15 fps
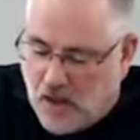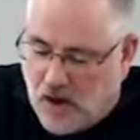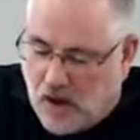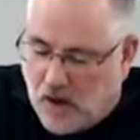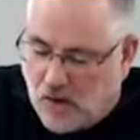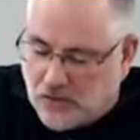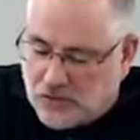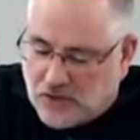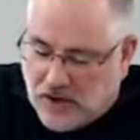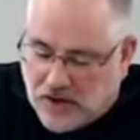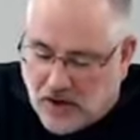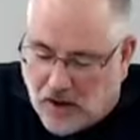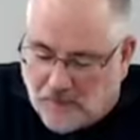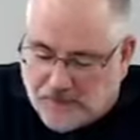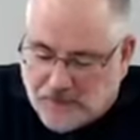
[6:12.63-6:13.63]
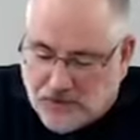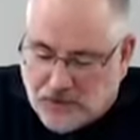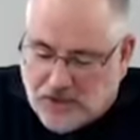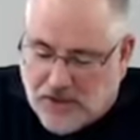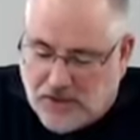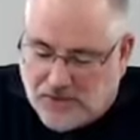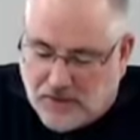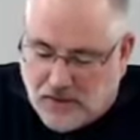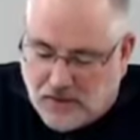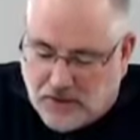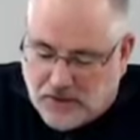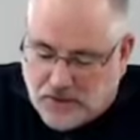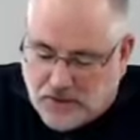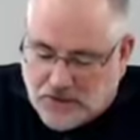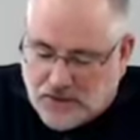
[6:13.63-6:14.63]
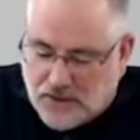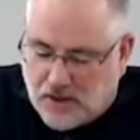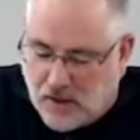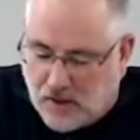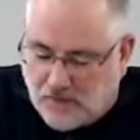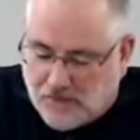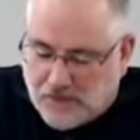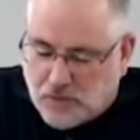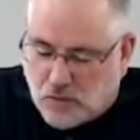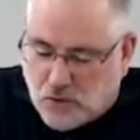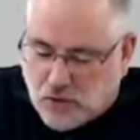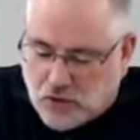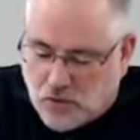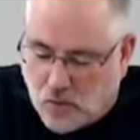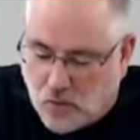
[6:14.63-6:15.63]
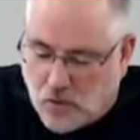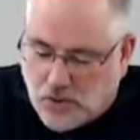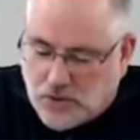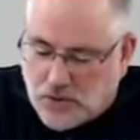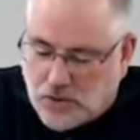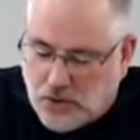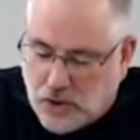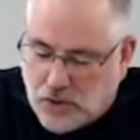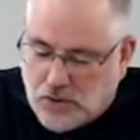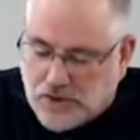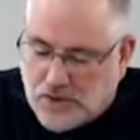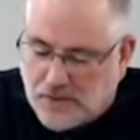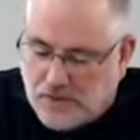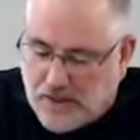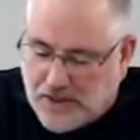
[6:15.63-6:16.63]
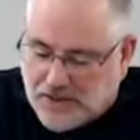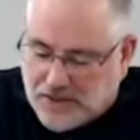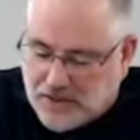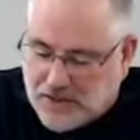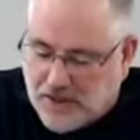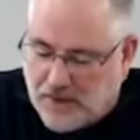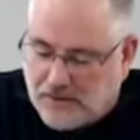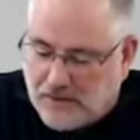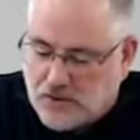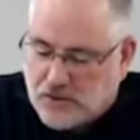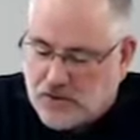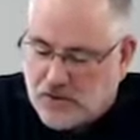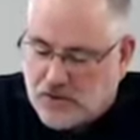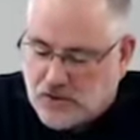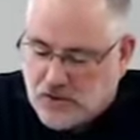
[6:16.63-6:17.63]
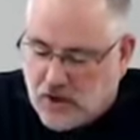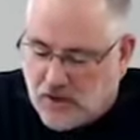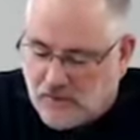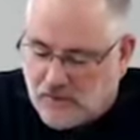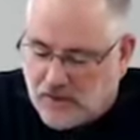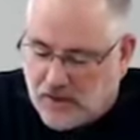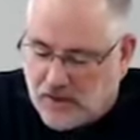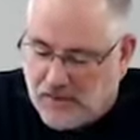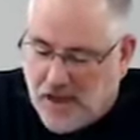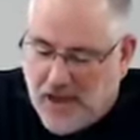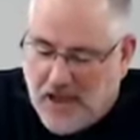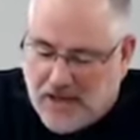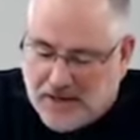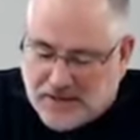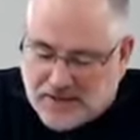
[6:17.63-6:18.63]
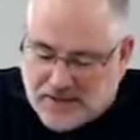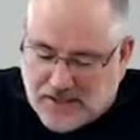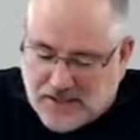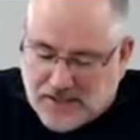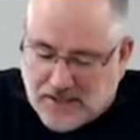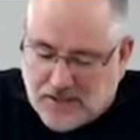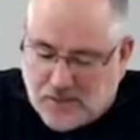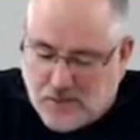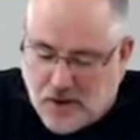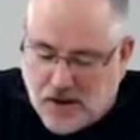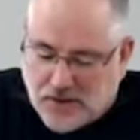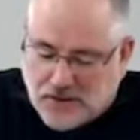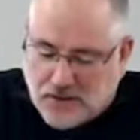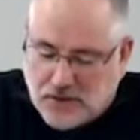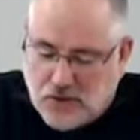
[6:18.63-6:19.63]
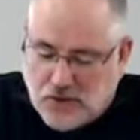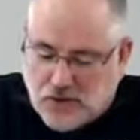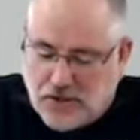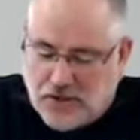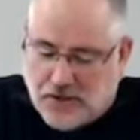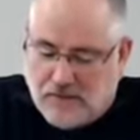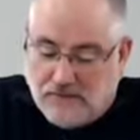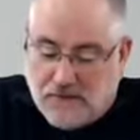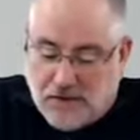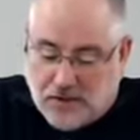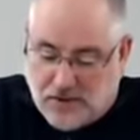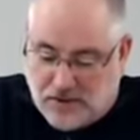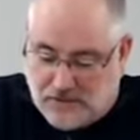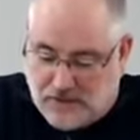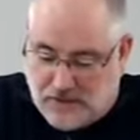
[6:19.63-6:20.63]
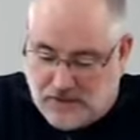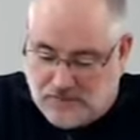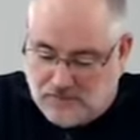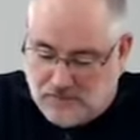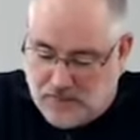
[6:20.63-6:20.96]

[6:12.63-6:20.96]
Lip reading: All state officers at their interest in office were sworn to use their best endeavors to discover them and assist in the prosecution and conviction of them.